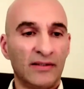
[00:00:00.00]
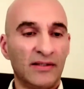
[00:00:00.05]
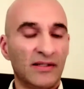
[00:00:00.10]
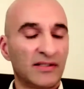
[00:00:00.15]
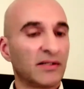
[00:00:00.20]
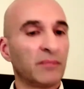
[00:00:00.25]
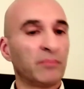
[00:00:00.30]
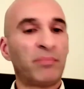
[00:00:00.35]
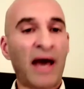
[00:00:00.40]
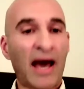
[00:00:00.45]

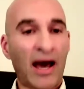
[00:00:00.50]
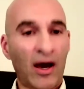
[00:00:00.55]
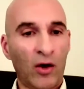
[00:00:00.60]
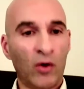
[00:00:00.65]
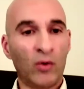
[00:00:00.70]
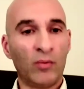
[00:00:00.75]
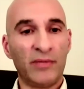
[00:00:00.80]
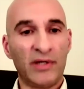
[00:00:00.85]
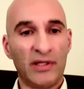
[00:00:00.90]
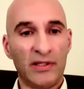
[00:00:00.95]

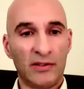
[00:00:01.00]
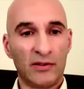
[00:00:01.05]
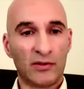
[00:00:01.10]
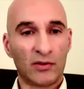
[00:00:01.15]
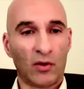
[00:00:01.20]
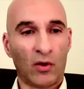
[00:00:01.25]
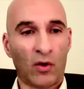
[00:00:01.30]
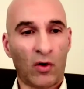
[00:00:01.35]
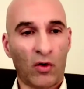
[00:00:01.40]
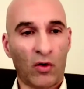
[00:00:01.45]

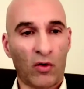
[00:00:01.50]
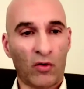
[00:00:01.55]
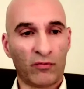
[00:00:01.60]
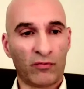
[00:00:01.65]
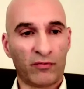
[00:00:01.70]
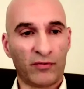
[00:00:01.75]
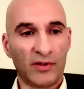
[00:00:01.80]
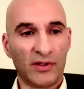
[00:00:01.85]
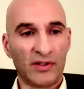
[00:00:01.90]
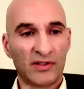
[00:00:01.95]
disempowerment
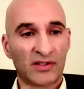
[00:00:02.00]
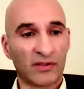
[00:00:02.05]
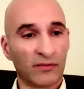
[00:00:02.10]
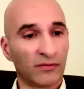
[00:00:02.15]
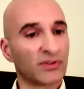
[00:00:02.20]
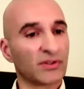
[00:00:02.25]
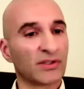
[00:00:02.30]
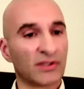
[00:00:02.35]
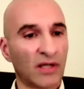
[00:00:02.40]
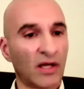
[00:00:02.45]
of
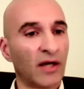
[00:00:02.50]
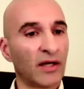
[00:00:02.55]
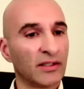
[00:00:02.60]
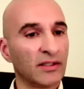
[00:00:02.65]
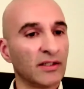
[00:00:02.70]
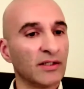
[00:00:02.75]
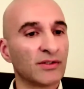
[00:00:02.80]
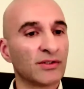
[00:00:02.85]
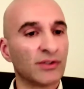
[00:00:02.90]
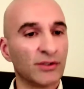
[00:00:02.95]
civil
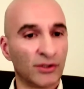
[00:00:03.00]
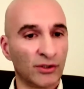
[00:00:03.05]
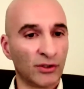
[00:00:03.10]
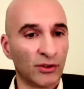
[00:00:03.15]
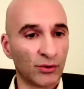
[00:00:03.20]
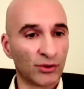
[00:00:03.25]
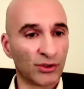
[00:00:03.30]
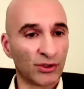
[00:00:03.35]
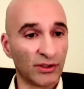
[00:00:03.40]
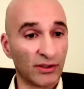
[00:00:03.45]
society
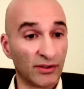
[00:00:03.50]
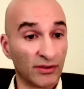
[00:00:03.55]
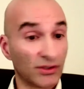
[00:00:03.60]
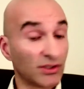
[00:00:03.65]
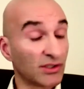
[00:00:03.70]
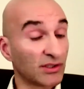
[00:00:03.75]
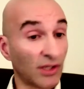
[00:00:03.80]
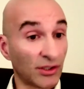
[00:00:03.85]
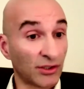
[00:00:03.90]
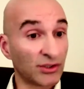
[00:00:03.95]

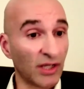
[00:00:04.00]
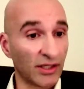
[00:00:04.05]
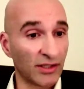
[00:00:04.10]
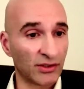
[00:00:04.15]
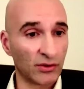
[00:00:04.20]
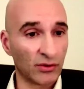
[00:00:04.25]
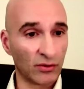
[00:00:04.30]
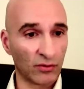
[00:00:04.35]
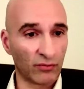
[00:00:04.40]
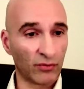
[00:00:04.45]
institutions such as
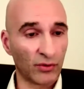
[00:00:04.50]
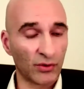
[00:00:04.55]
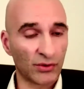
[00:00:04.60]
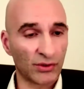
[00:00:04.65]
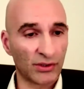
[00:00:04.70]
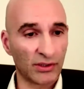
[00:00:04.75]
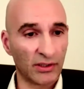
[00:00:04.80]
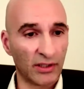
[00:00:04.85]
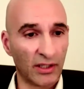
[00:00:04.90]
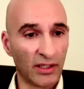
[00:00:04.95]

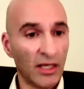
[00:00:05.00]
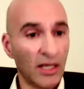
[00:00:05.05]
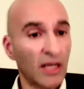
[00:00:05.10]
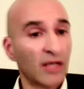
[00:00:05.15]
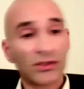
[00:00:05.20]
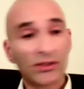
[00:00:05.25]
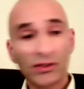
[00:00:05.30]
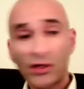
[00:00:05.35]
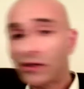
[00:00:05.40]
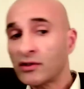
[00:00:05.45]
university
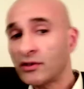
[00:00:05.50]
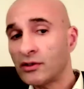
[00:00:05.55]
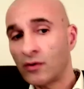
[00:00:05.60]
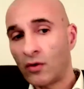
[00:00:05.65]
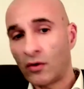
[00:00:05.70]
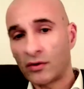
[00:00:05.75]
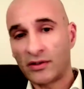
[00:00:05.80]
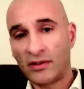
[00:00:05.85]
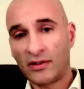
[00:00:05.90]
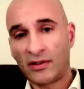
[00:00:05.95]
certainly
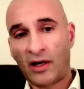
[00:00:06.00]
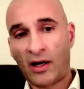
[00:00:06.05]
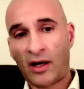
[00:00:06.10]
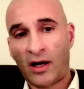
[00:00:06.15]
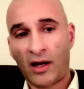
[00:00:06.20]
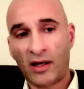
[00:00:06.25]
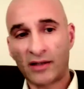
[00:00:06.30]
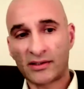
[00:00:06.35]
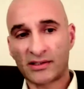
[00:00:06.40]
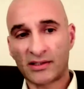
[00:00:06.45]
not in the
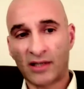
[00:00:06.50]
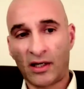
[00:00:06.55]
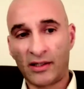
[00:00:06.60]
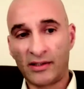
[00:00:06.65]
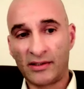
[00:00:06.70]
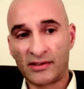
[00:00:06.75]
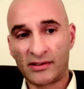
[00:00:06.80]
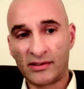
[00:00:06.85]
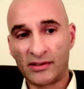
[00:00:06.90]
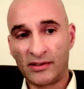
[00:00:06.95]
hard
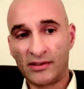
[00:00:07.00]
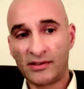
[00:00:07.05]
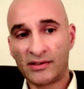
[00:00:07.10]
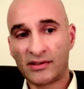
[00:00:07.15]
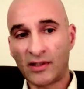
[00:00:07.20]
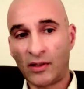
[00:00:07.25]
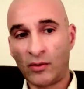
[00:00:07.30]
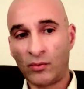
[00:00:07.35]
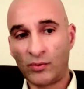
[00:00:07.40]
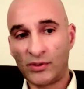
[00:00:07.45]

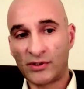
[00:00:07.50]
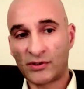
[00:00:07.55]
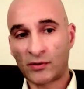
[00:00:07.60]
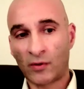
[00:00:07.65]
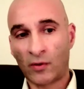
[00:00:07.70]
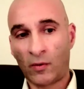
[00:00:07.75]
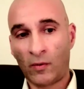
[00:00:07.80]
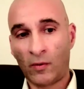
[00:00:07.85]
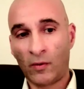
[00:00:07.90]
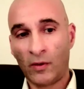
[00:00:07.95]
sciences and we
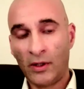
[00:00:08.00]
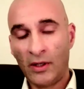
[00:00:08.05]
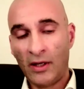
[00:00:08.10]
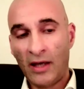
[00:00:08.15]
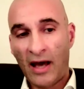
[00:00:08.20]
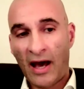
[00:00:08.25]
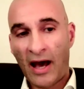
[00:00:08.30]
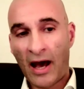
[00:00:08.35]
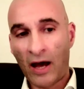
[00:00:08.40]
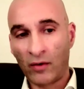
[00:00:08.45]
saw
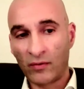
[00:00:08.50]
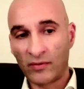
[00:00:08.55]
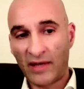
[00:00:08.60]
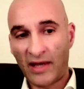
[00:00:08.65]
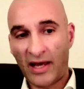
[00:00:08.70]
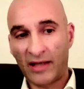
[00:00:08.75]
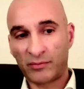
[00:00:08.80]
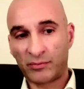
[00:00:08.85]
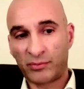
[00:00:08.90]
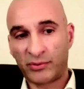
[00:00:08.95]
how
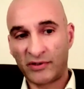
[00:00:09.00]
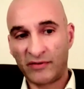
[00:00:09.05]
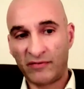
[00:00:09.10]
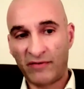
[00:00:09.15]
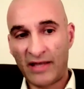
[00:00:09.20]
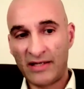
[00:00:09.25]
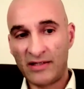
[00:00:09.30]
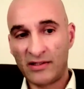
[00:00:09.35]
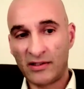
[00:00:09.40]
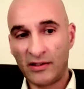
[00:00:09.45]
that
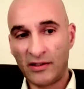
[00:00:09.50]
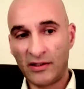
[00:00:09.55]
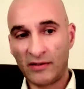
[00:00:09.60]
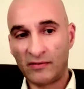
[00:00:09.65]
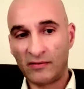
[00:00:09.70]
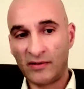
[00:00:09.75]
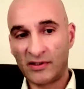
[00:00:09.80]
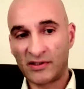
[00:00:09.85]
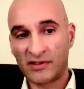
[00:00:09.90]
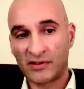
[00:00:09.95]

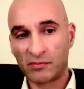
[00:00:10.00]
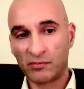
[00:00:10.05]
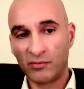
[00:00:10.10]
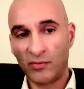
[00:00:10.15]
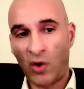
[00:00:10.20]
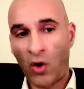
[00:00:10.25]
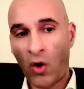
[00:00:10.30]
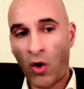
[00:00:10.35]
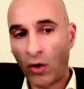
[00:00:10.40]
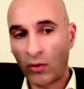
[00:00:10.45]
prevented this
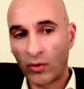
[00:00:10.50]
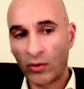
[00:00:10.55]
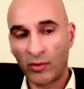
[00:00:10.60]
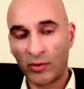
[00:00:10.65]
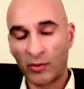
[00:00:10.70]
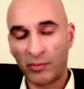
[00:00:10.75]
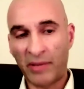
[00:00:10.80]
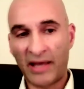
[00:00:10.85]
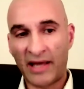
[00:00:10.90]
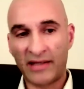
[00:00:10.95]

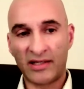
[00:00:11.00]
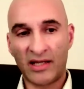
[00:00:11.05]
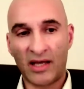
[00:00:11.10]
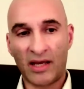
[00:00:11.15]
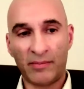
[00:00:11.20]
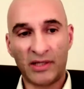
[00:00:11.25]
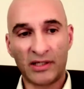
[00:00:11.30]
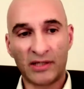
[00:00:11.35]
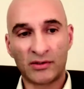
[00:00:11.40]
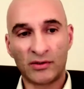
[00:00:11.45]
horrible
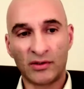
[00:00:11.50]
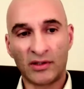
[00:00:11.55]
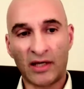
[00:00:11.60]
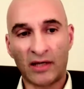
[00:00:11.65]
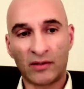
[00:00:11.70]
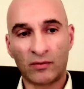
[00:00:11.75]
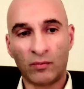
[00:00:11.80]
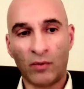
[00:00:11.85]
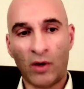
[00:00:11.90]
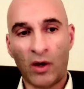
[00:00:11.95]
pandemic to
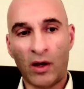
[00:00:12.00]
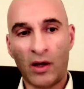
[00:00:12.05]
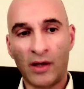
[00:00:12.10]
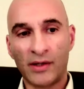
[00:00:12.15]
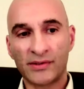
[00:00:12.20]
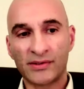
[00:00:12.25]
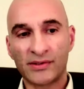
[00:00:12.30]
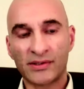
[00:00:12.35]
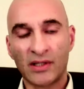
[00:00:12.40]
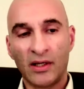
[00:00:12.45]
get
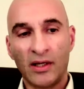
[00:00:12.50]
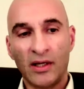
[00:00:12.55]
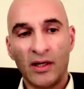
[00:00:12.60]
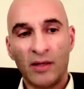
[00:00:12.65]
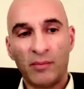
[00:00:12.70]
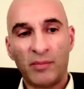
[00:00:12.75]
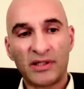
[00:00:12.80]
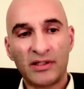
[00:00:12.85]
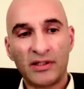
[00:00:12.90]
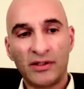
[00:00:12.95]
worse
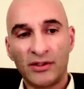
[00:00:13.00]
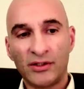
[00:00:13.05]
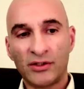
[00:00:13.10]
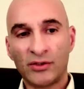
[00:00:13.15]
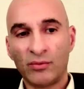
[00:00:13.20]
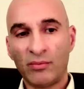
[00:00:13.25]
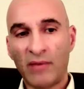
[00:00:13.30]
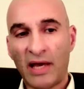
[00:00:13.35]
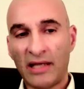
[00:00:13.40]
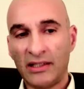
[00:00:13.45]
but in the
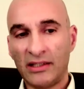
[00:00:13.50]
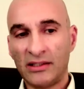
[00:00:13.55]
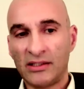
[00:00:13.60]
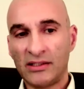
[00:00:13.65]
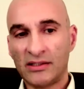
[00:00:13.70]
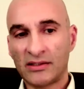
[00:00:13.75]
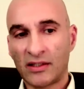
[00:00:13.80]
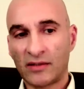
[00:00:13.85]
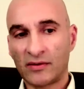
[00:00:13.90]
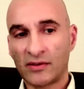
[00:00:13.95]

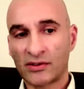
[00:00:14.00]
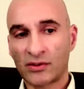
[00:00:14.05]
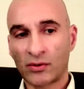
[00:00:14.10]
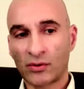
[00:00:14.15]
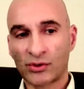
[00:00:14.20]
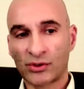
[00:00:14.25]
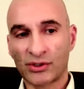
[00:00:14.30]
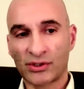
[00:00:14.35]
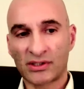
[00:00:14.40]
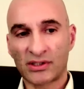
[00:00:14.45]
humanities and the
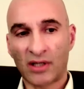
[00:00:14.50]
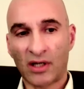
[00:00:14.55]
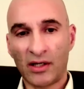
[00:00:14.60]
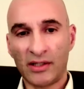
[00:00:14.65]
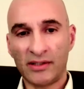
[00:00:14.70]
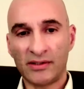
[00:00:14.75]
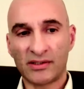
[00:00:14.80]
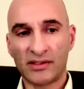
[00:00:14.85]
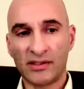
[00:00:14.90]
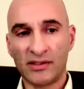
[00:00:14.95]
social
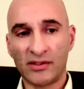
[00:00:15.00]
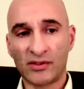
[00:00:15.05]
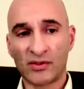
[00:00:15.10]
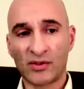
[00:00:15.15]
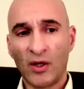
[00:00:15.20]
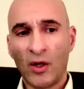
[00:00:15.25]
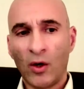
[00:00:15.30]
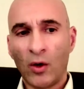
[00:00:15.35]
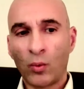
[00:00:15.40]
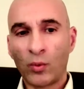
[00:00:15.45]

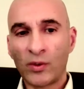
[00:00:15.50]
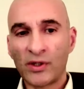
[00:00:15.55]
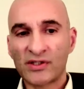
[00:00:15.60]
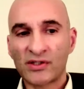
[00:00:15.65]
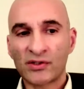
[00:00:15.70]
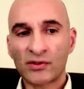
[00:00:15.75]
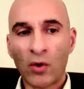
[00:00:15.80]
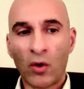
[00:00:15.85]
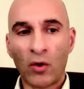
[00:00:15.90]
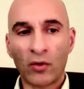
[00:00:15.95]
sciences we're
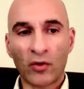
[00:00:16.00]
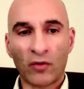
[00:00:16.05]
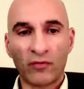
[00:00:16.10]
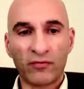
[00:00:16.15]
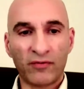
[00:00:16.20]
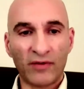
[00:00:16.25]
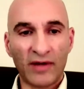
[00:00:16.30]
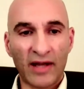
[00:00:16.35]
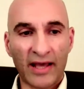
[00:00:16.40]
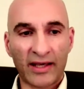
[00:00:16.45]
sort
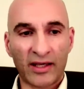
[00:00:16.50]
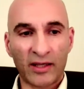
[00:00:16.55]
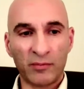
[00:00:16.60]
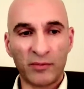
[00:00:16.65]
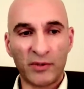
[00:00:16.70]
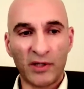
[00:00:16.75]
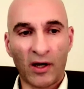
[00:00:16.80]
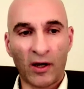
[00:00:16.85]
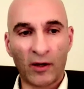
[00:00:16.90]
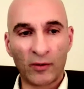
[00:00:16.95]
of
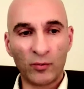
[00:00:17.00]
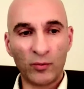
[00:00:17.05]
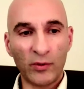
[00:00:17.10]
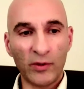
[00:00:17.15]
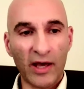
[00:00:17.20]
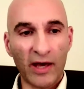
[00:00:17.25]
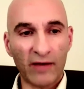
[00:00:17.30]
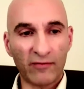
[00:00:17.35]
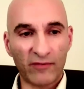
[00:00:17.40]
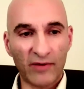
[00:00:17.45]
lagging behind
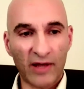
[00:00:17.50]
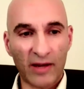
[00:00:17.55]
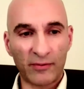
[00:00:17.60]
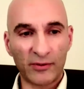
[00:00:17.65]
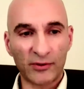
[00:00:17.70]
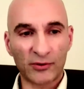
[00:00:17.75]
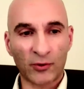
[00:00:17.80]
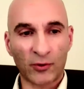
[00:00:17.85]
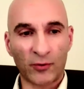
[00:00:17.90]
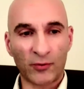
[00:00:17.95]
we have
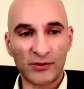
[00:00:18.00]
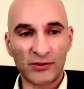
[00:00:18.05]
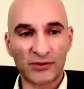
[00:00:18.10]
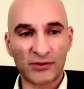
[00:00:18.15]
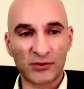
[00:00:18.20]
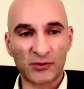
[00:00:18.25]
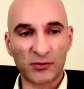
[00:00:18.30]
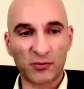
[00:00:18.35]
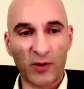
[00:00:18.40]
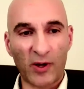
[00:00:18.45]

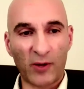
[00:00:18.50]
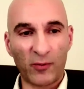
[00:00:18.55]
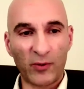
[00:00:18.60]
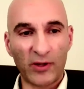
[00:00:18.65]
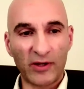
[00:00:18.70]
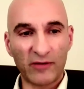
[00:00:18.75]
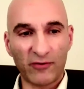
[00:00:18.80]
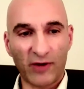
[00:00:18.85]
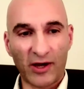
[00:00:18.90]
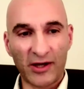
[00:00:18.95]
laboratories as well
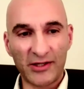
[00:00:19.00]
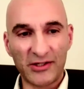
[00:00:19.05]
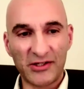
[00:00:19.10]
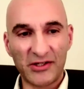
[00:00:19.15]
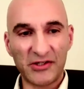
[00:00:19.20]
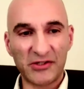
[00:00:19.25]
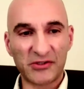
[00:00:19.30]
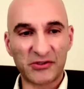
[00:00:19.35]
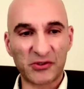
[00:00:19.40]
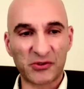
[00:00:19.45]
we have
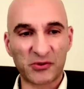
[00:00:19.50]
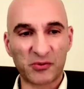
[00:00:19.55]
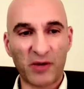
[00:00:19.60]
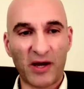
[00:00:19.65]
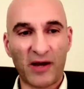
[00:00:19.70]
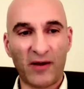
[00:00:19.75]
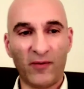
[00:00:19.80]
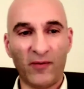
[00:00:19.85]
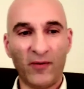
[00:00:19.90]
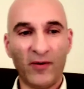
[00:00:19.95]
ideas as
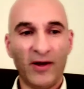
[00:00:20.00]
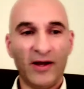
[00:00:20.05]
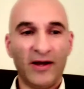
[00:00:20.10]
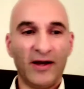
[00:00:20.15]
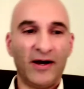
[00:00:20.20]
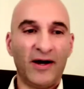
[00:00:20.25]
well